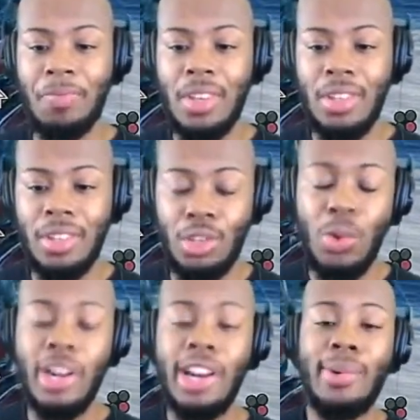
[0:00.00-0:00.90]
you want
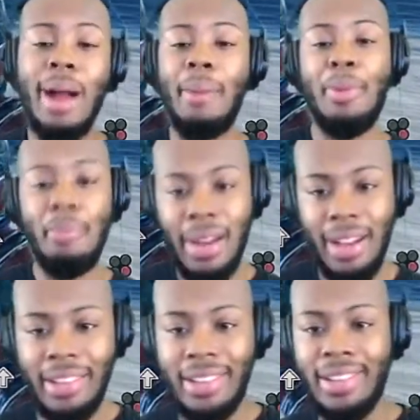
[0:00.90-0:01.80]
to grab them
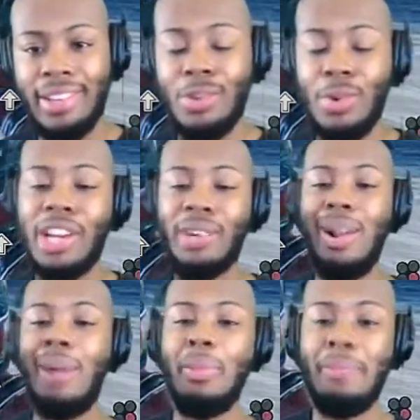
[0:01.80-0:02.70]
back. You want to grab
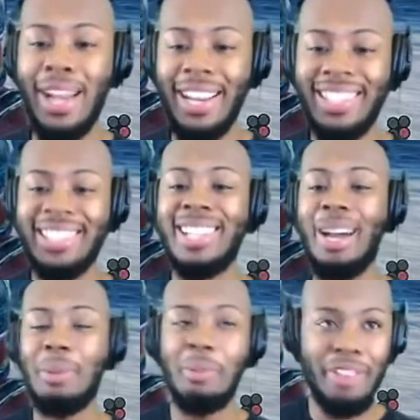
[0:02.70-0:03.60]
them back and slap
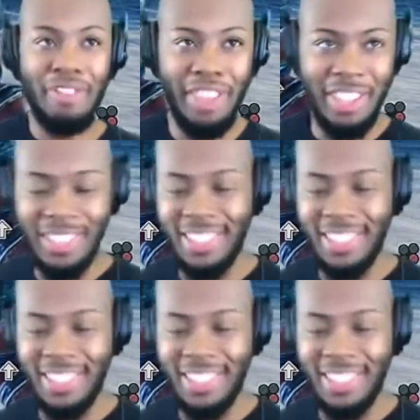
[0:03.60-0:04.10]
them in the face.